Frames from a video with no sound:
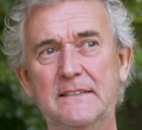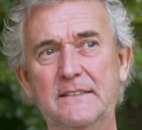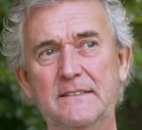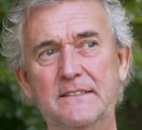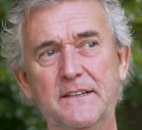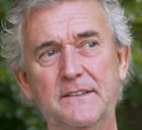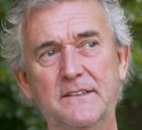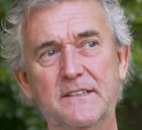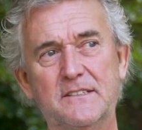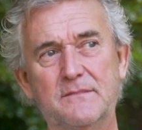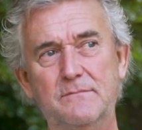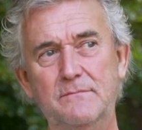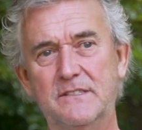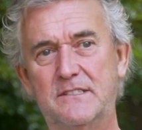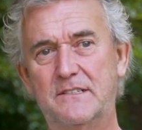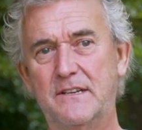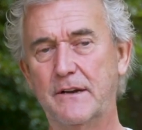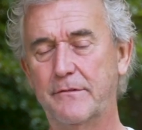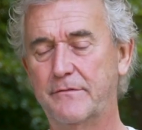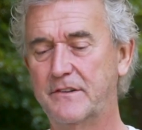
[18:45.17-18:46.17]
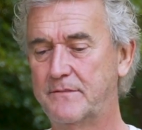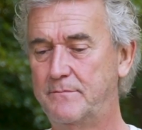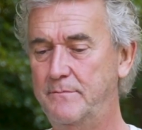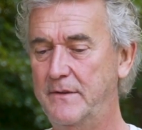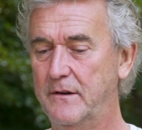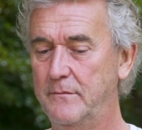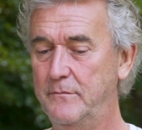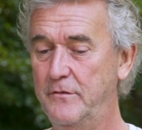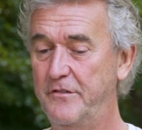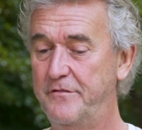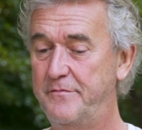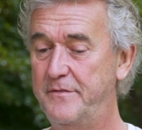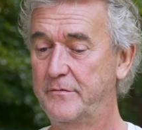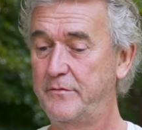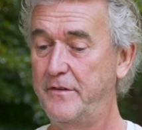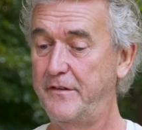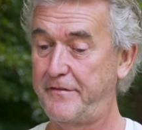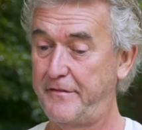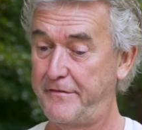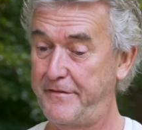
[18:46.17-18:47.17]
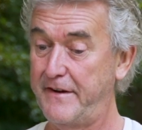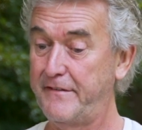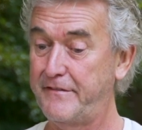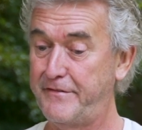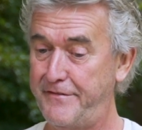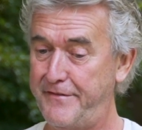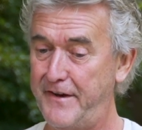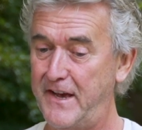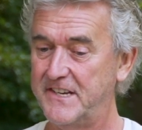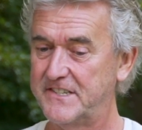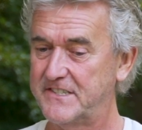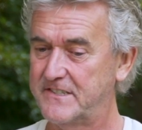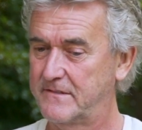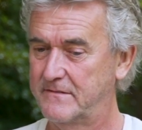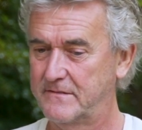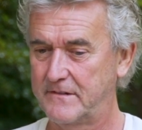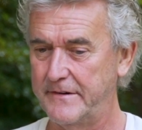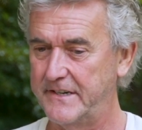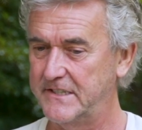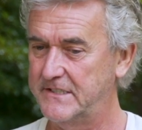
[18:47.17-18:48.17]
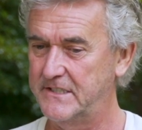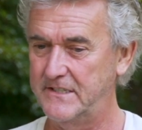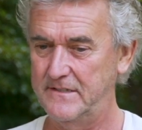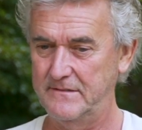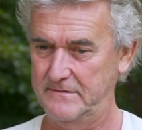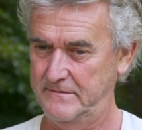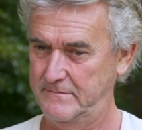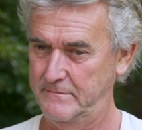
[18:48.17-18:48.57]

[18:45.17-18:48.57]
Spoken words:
Then this mysterious middle movement with a very fast, crazy